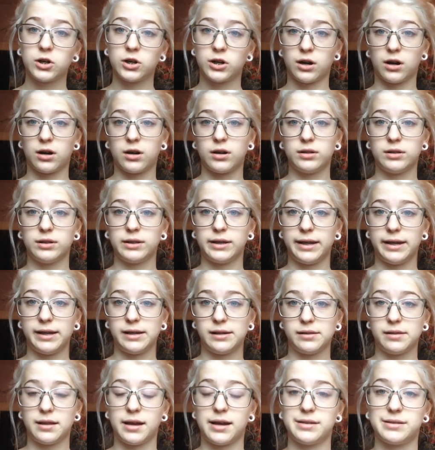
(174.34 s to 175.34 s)

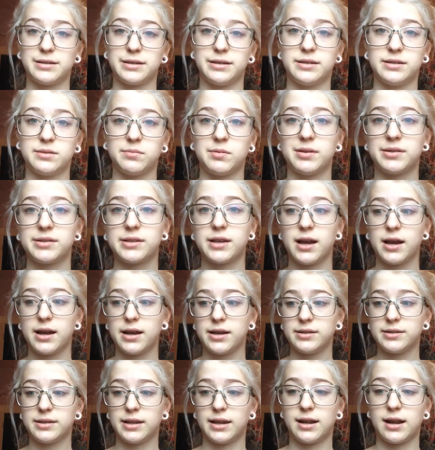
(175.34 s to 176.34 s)
currently that is my
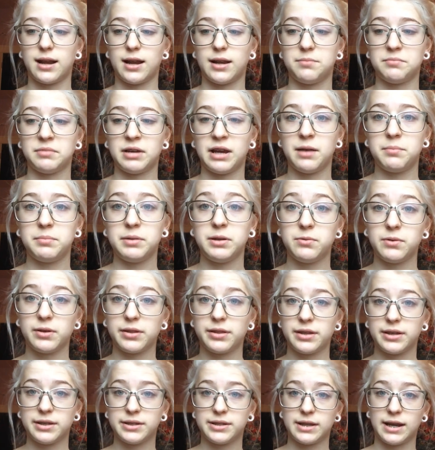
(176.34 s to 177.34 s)
size, and I'm happy
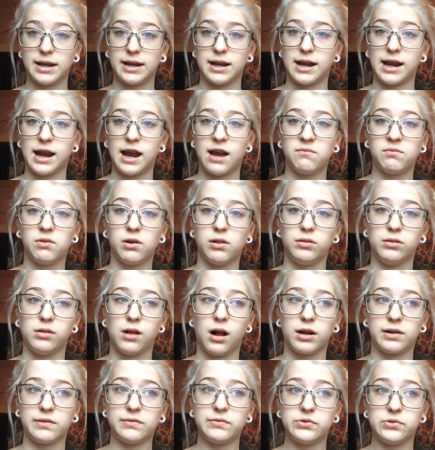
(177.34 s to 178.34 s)
with it, and I have a
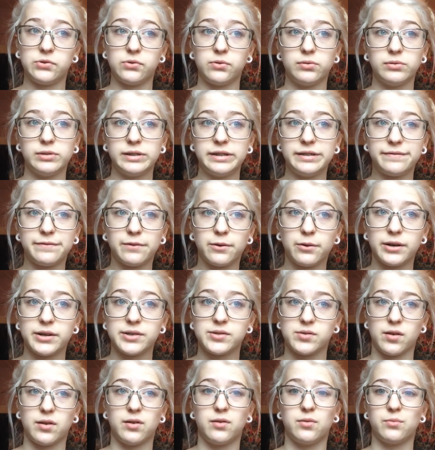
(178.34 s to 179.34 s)
lot of jewelry for it,
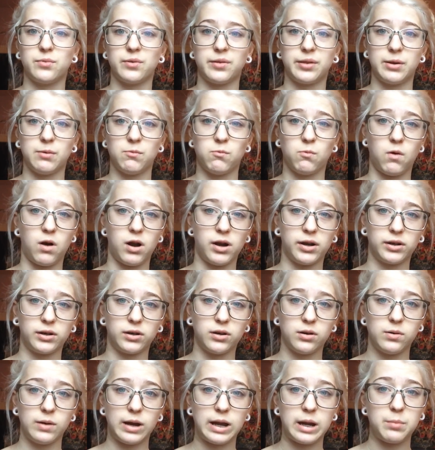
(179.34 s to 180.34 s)
so I don't really want to
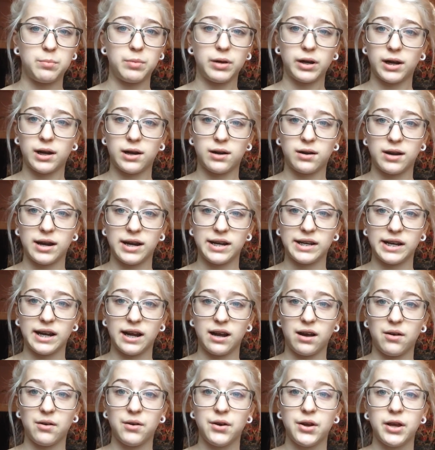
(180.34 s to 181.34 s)
go any bigger right
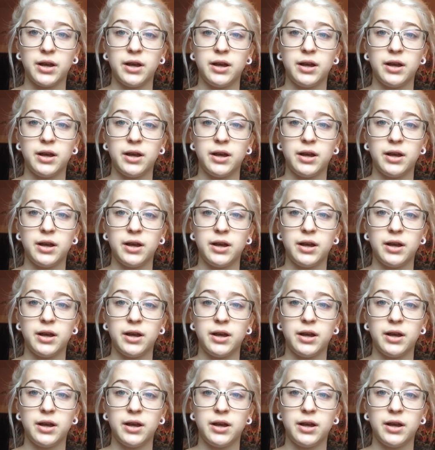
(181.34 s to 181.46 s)
now.